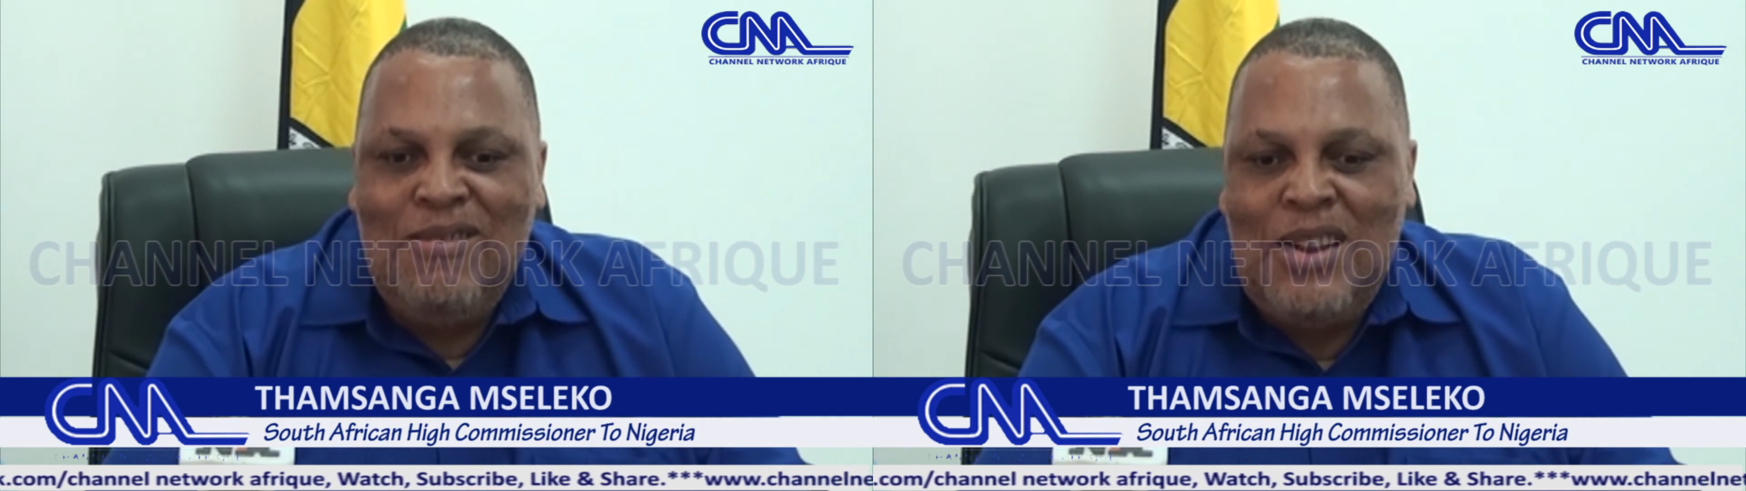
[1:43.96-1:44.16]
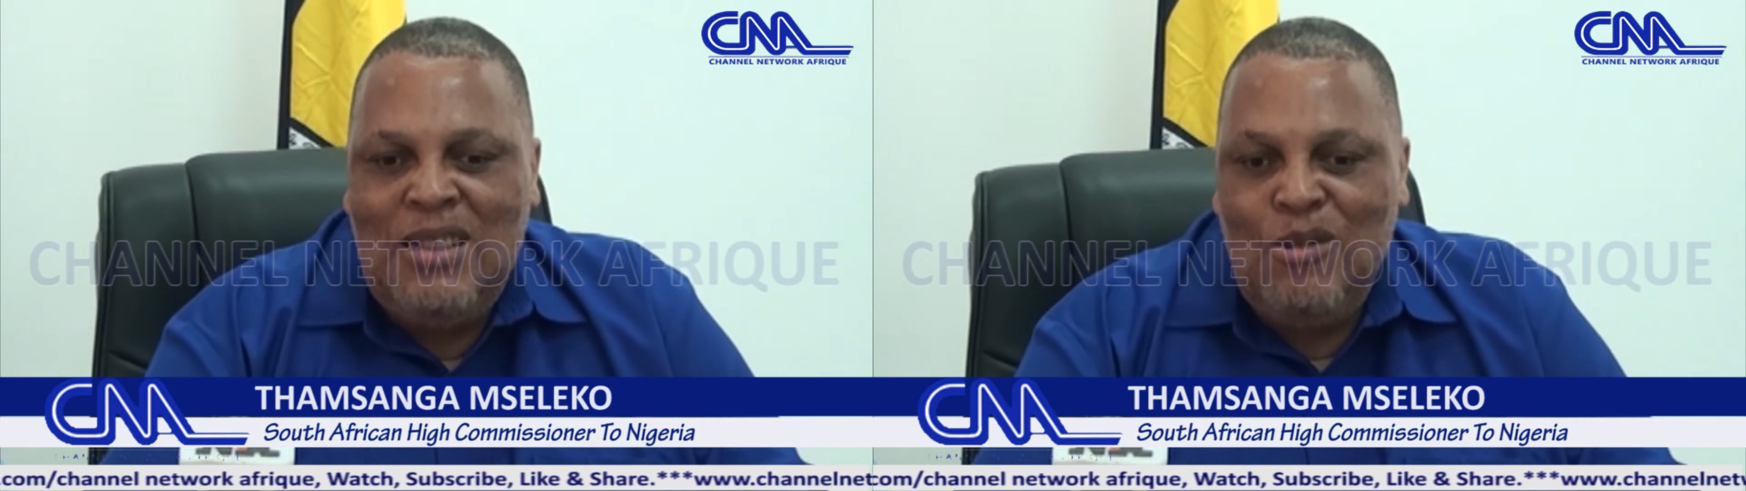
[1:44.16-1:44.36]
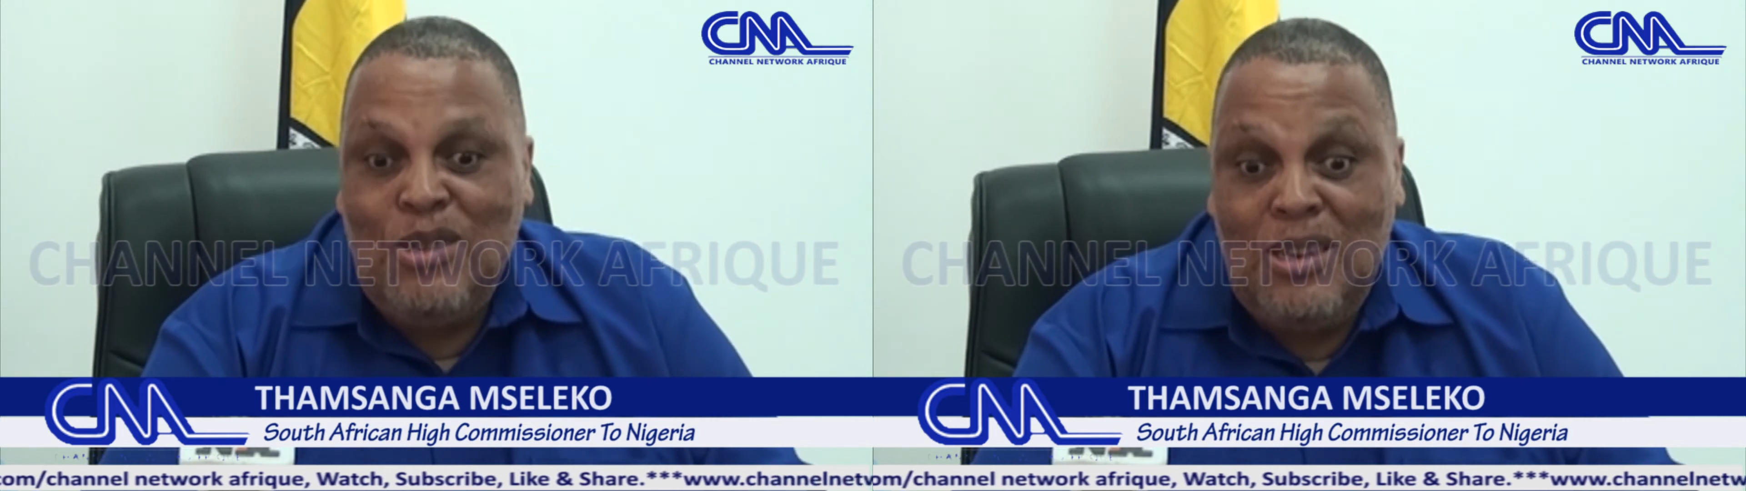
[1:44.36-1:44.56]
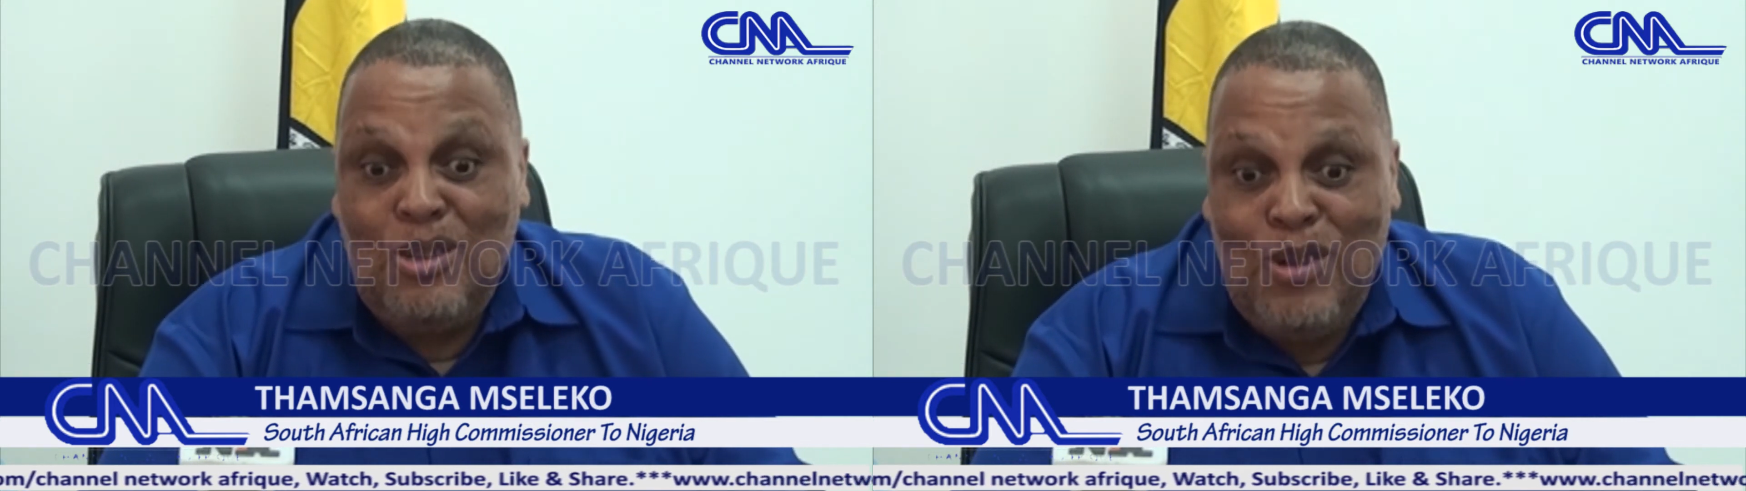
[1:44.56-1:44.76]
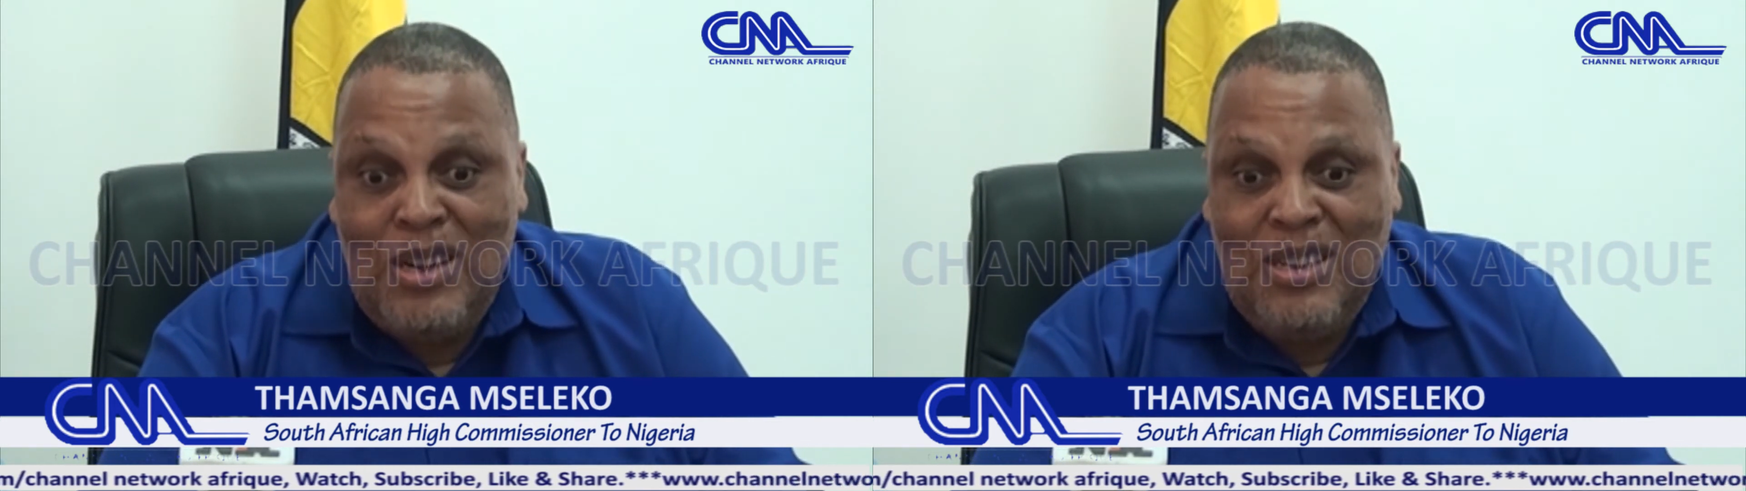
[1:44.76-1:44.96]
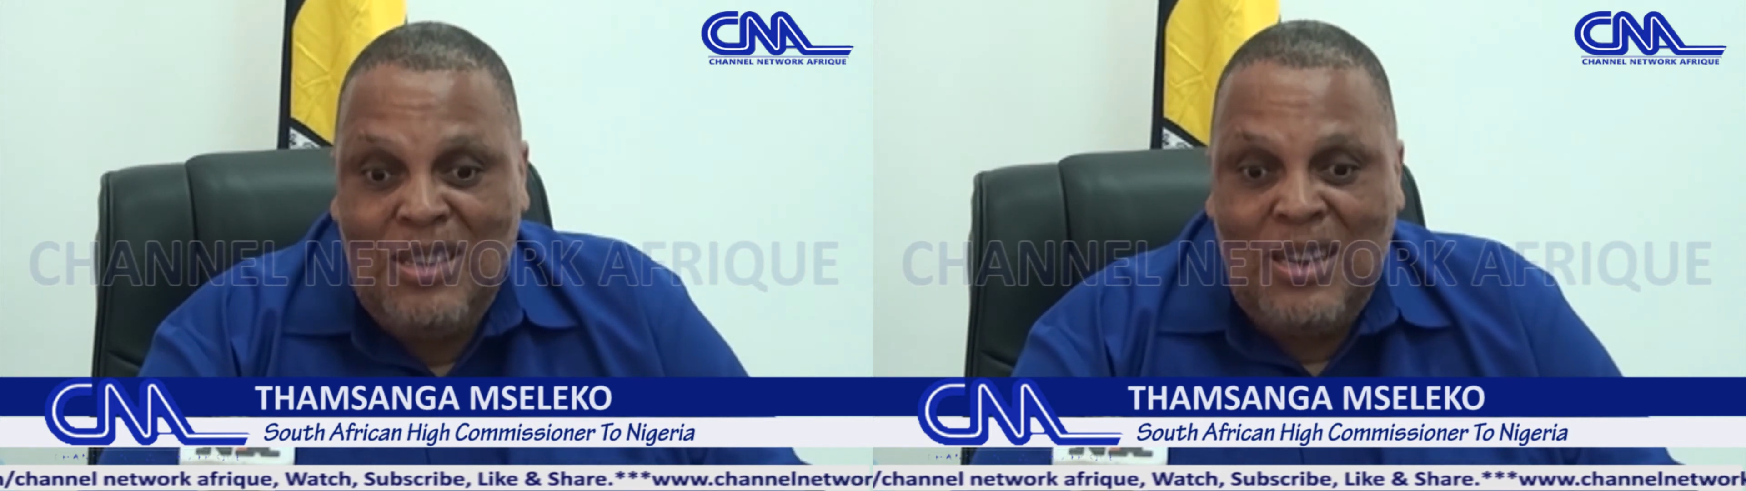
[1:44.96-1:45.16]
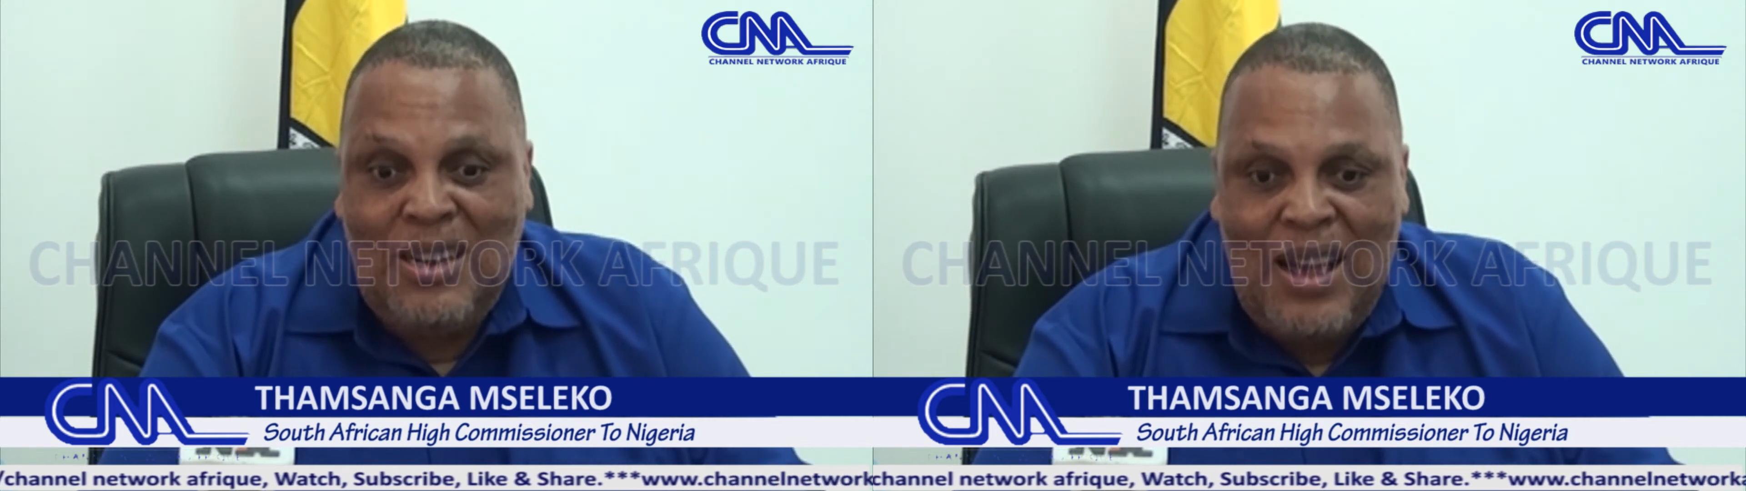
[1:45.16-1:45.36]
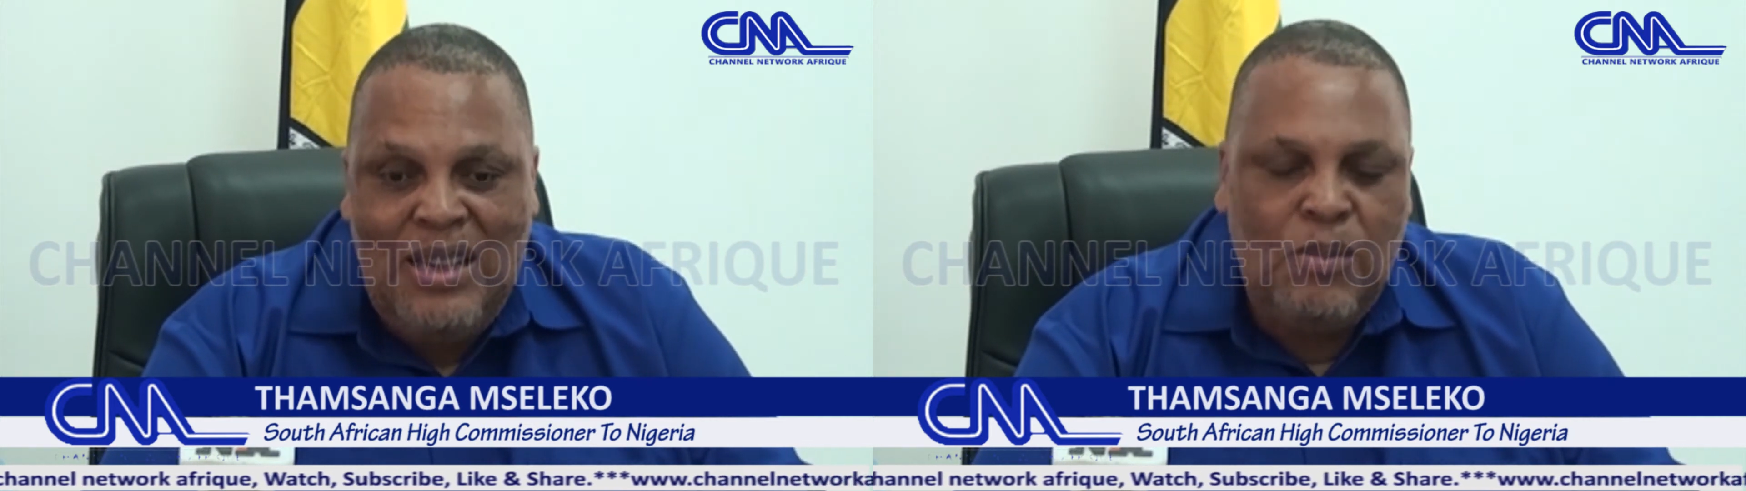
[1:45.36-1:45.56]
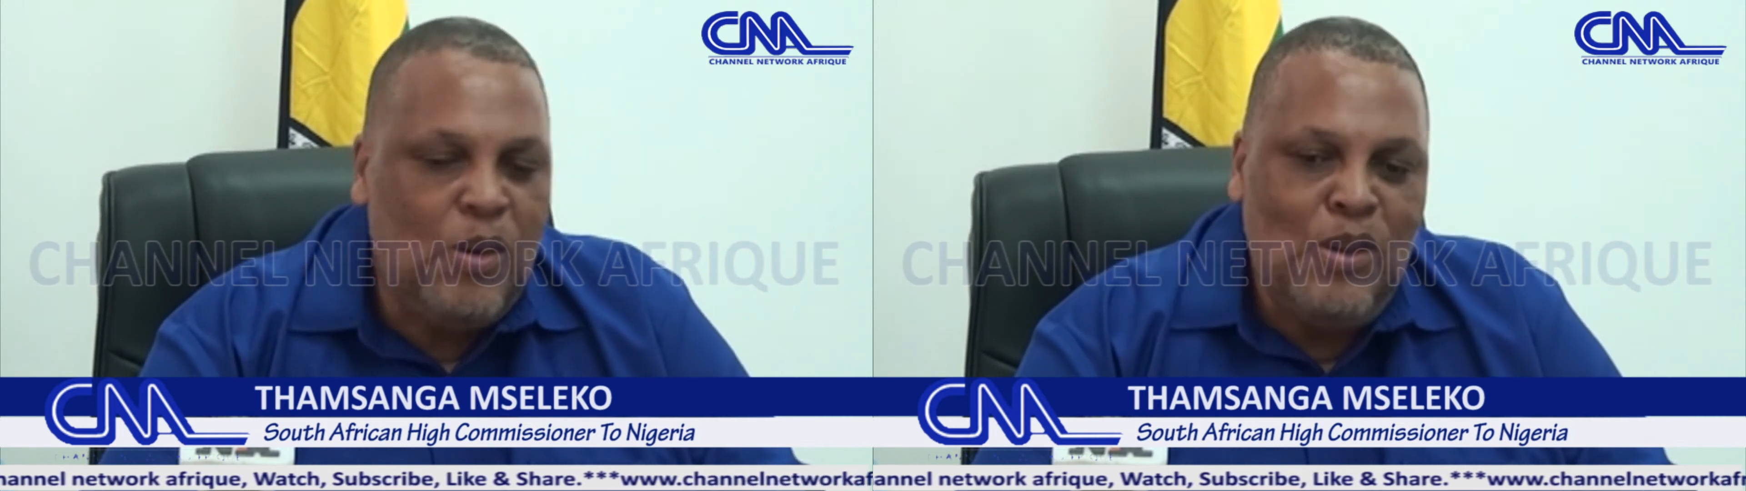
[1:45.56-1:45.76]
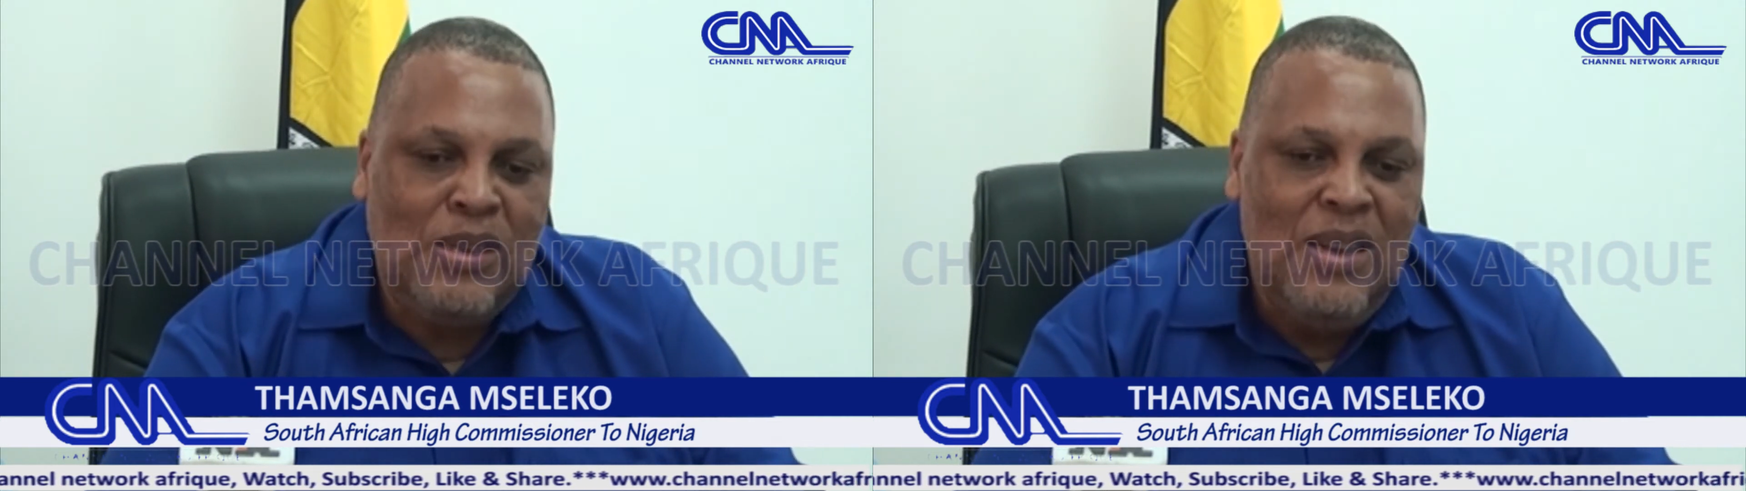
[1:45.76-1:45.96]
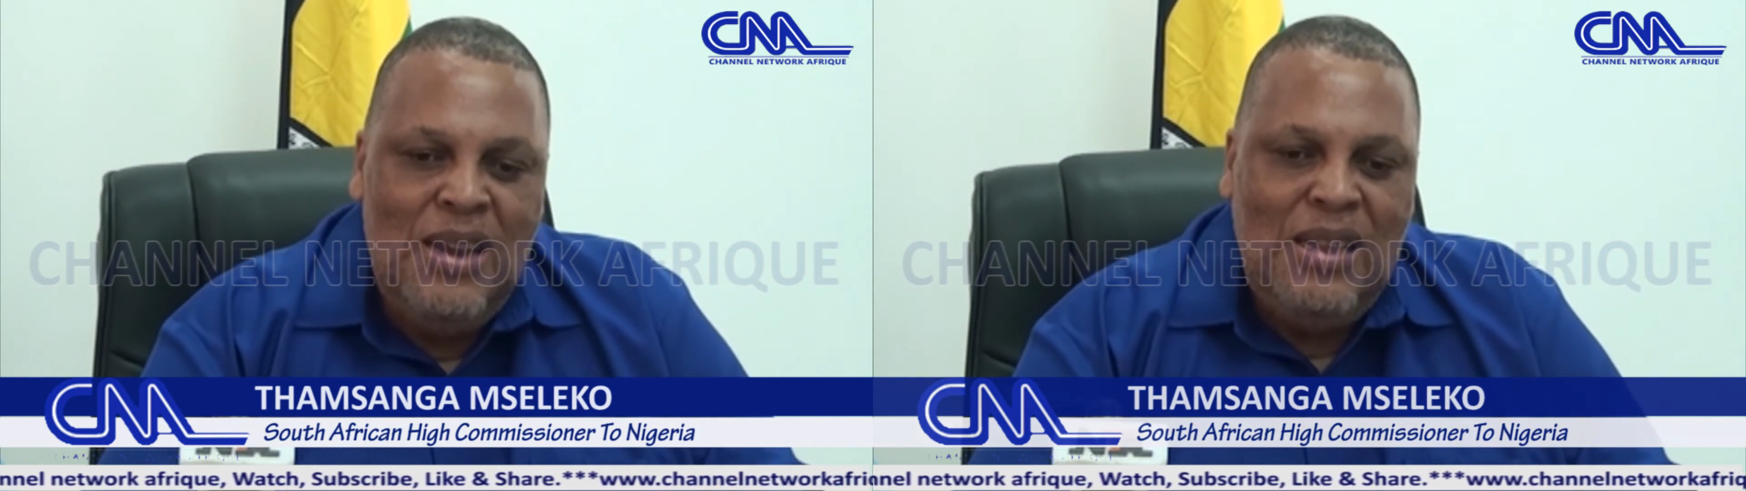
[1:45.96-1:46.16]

when those situations arise because